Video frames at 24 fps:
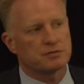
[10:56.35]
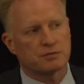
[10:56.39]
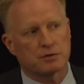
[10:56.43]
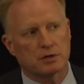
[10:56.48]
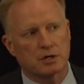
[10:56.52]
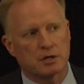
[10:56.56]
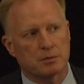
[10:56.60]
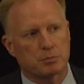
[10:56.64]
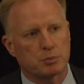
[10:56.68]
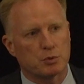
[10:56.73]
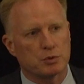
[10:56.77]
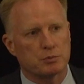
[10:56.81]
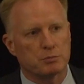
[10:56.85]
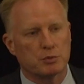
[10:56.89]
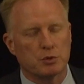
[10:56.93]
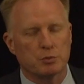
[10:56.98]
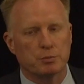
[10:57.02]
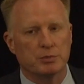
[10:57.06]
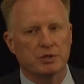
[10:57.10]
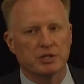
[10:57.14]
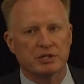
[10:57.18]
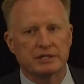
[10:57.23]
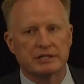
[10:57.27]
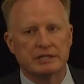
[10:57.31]
for upward
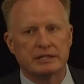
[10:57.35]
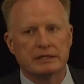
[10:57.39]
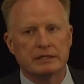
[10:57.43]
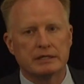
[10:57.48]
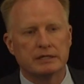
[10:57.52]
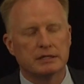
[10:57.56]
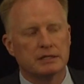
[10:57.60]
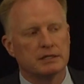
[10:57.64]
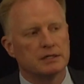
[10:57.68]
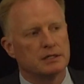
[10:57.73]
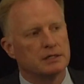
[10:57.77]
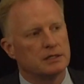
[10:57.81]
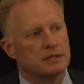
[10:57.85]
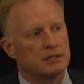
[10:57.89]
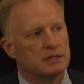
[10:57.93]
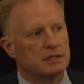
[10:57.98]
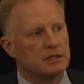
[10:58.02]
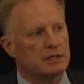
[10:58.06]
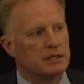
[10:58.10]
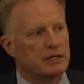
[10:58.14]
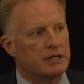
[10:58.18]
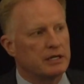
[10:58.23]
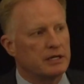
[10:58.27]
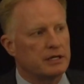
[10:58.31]
mobility
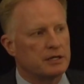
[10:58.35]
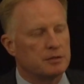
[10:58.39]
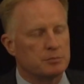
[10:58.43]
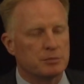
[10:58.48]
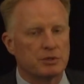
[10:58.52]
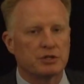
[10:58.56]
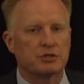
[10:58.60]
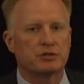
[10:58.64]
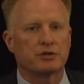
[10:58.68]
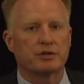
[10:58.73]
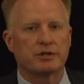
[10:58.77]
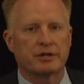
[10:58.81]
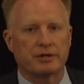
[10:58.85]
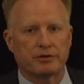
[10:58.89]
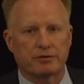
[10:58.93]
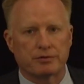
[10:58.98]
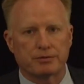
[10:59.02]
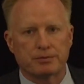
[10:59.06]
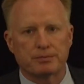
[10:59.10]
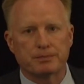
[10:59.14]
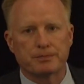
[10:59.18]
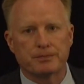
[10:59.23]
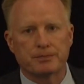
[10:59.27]
and mental health,